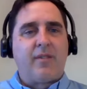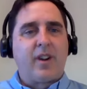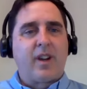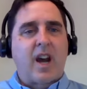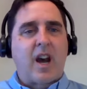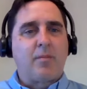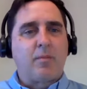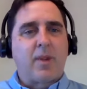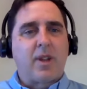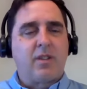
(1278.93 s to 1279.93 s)
a very
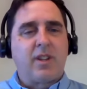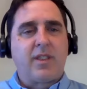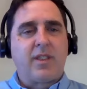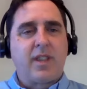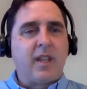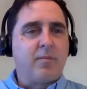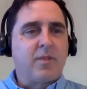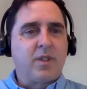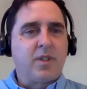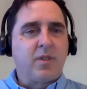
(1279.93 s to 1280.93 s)
complementary
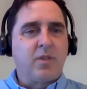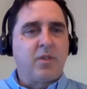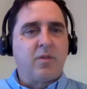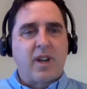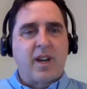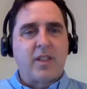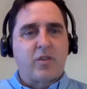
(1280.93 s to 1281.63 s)
theme to uh,